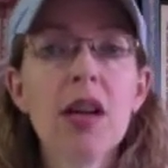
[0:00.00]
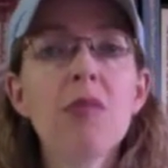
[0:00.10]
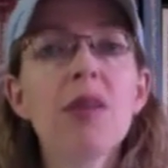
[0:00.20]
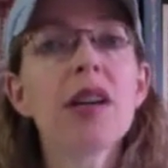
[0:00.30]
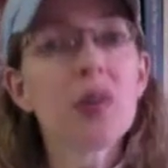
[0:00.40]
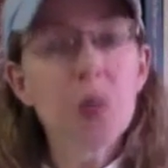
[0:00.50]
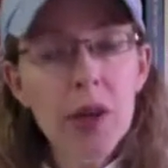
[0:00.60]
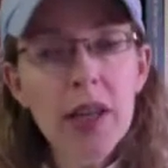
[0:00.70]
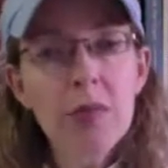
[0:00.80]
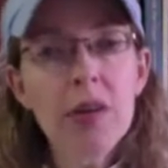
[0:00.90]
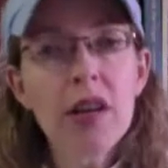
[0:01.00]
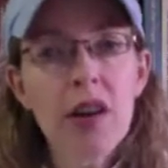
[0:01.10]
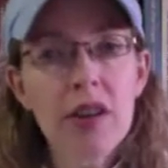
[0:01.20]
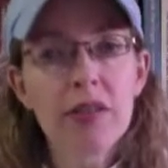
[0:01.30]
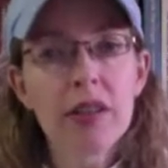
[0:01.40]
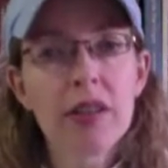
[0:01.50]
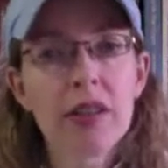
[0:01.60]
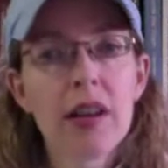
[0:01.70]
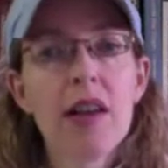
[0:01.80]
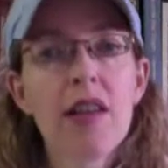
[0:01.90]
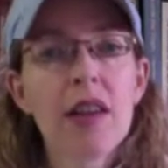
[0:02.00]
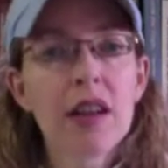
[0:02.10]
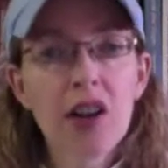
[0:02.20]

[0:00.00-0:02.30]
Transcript: because we can be confident that